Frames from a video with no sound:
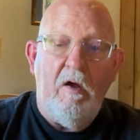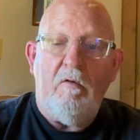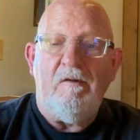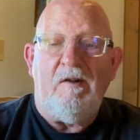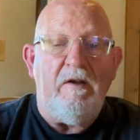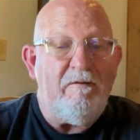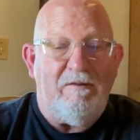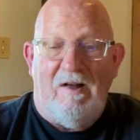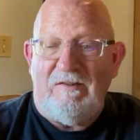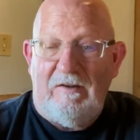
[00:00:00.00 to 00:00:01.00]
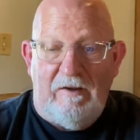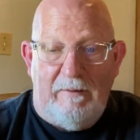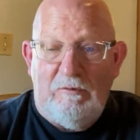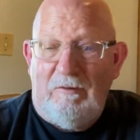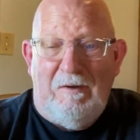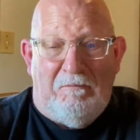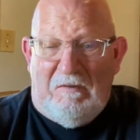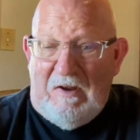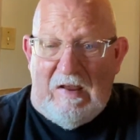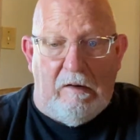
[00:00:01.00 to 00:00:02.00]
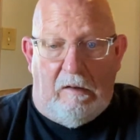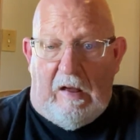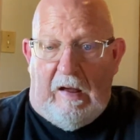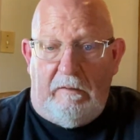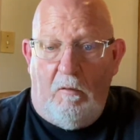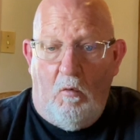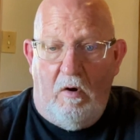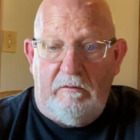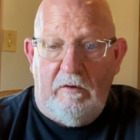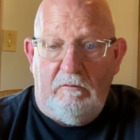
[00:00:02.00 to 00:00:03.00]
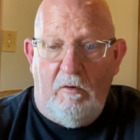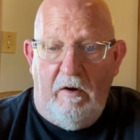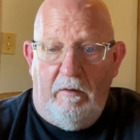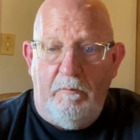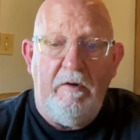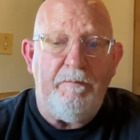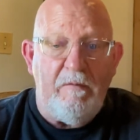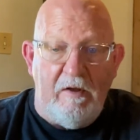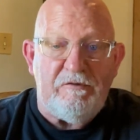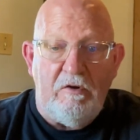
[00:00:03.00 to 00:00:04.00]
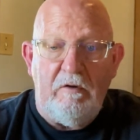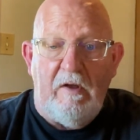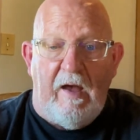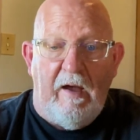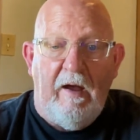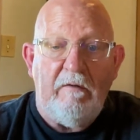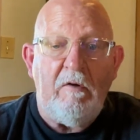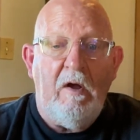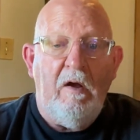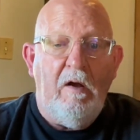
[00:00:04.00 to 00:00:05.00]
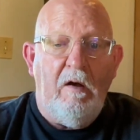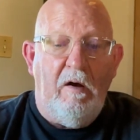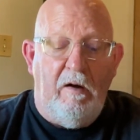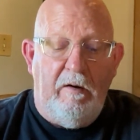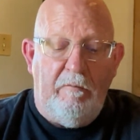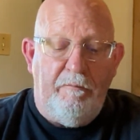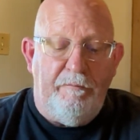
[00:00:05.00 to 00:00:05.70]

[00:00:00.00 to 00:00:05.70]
really, lots of times you don't even need a light to walk the trail, but it's good to have, uh,